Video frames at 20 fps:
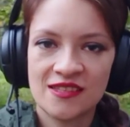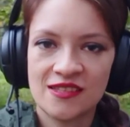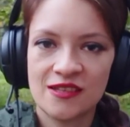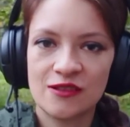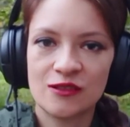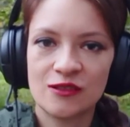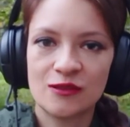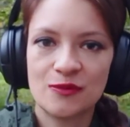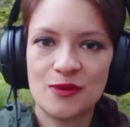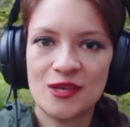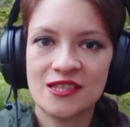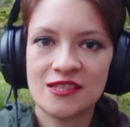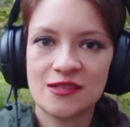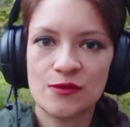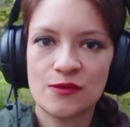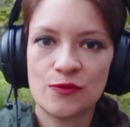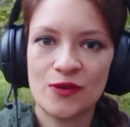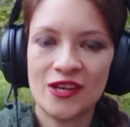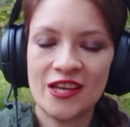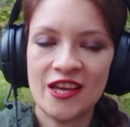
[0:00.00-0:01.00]
So it means
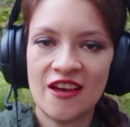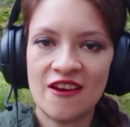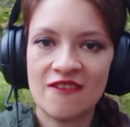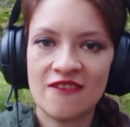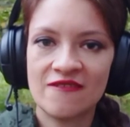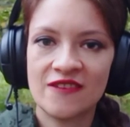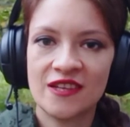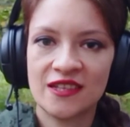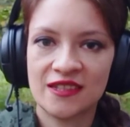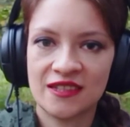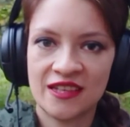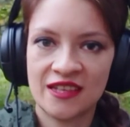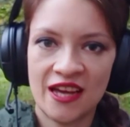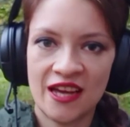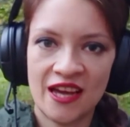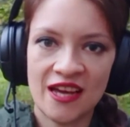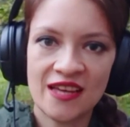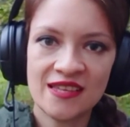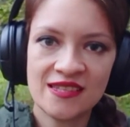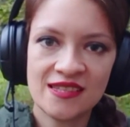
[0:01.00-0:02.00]
we have
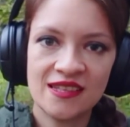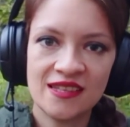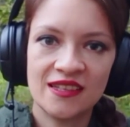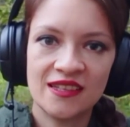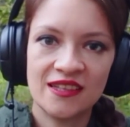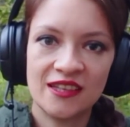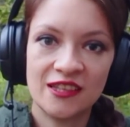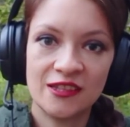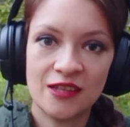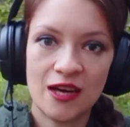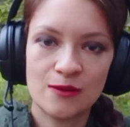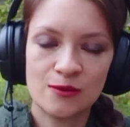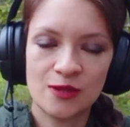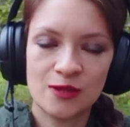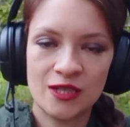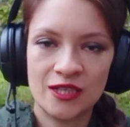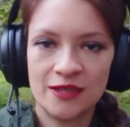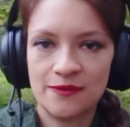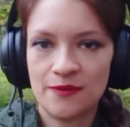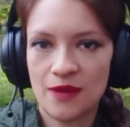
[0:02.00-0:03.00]
gas in
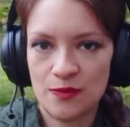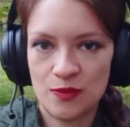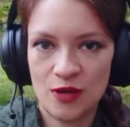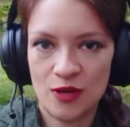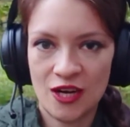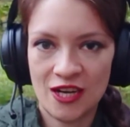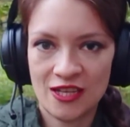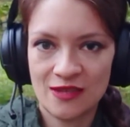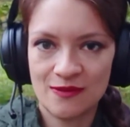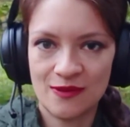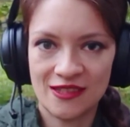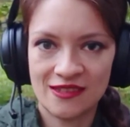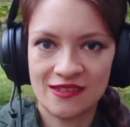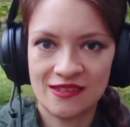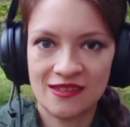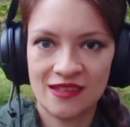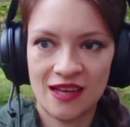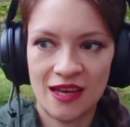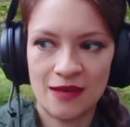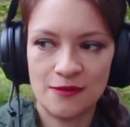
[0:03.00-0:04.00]
our
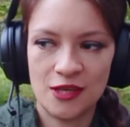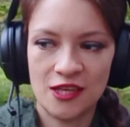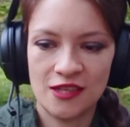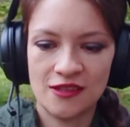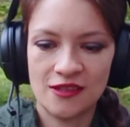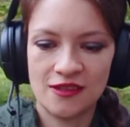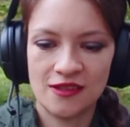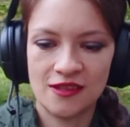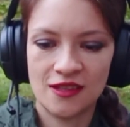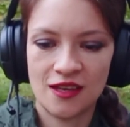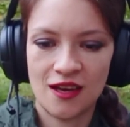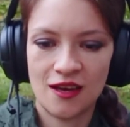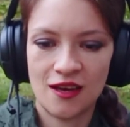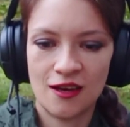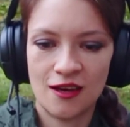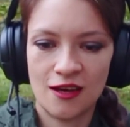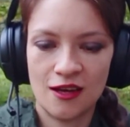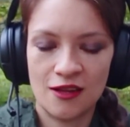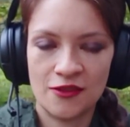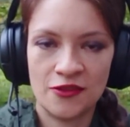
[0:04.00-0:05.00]
apartment. I mean,
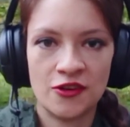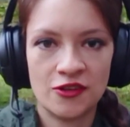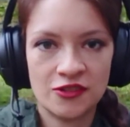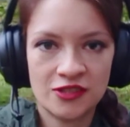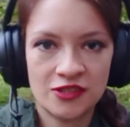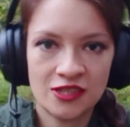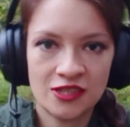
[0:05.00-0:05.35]
not